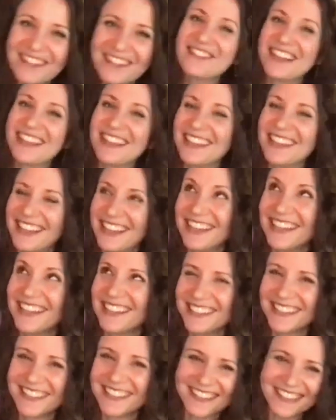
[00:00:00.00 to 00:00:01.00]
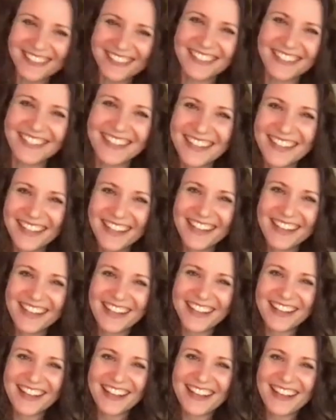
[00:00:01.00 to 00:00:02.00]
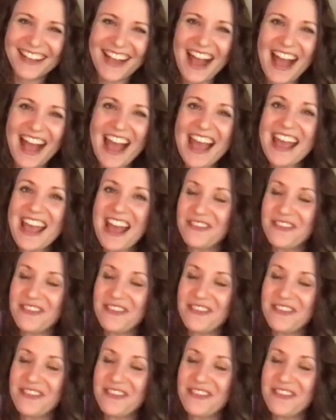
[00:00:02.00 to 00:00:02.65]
really is. I have a